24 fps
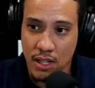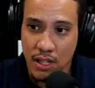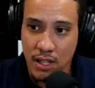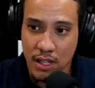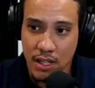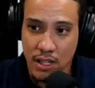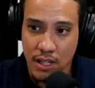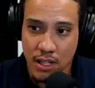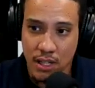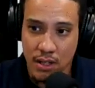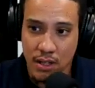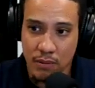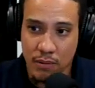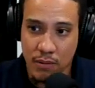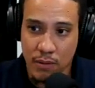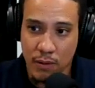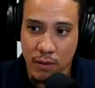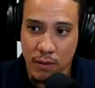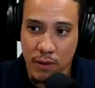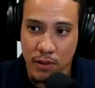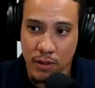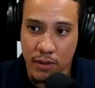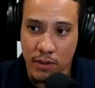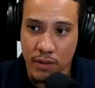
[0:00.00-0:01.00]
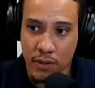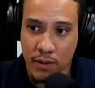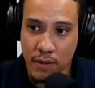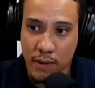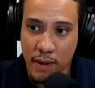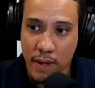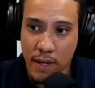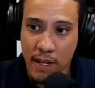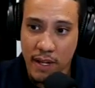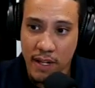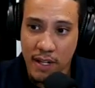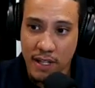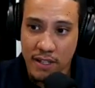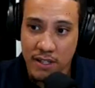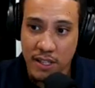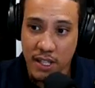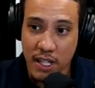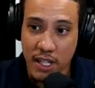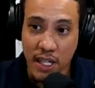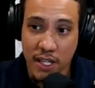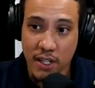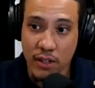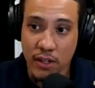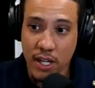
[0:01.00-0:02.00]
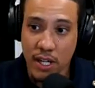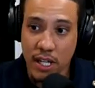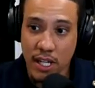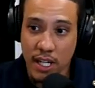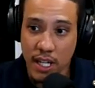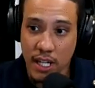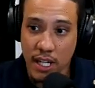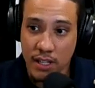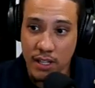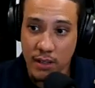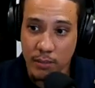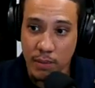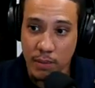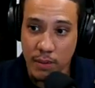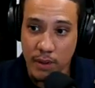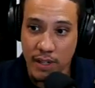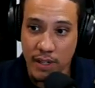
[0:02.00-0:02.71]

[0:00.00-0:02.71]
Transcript: um, for you. So yeah, you can yank the pin,